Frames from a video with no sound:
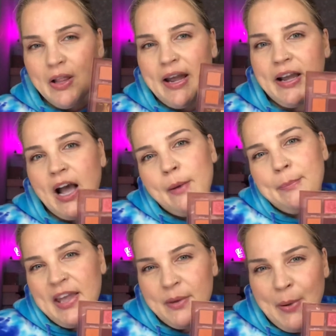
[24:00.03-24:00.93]
like a
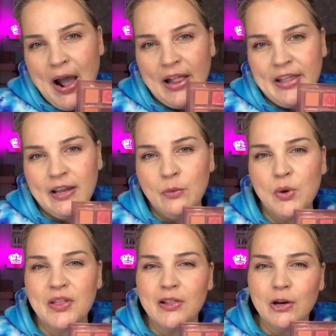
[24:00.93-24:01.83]
pink palette
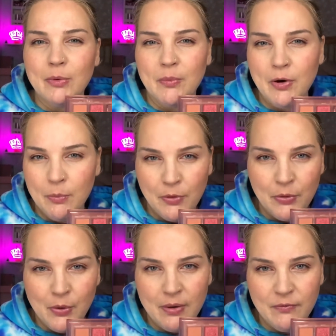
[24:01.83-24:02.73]
with a little bit of purple
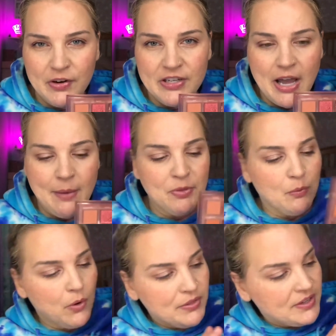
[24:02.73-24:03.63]
thrown in for depth,
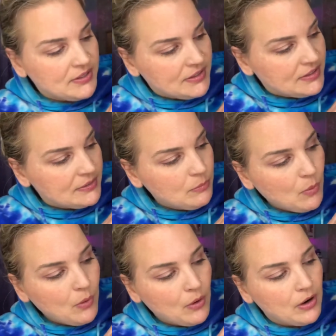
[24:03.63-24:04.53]
where this is
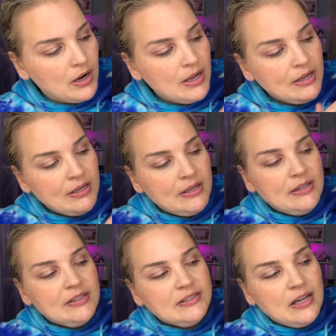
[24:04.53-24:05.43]
more
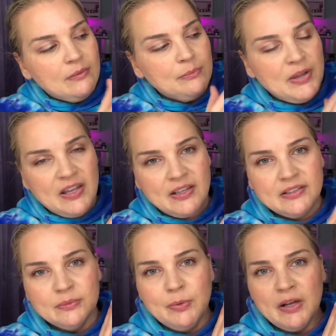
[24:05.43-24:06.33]
some
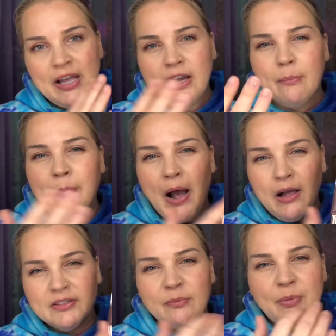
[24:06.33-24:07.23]
pinks, but like a
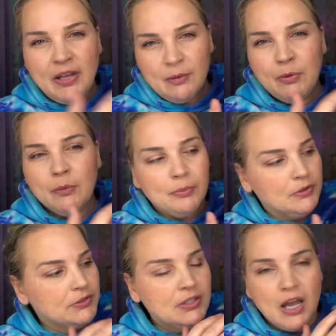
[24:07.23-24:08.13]
balance of pink,
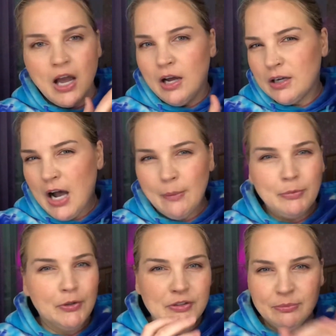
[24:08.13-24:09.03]
purples,
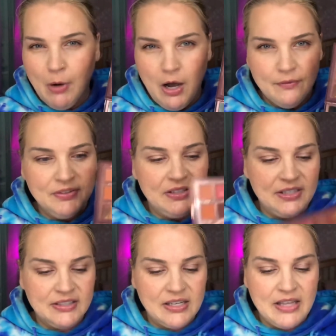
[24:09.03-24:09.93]
coppers, mauves,
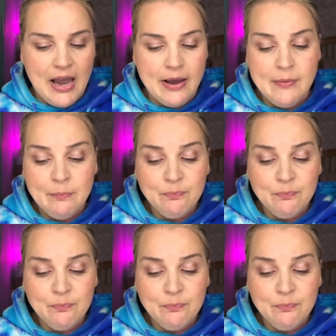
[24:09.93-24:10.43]
things like that.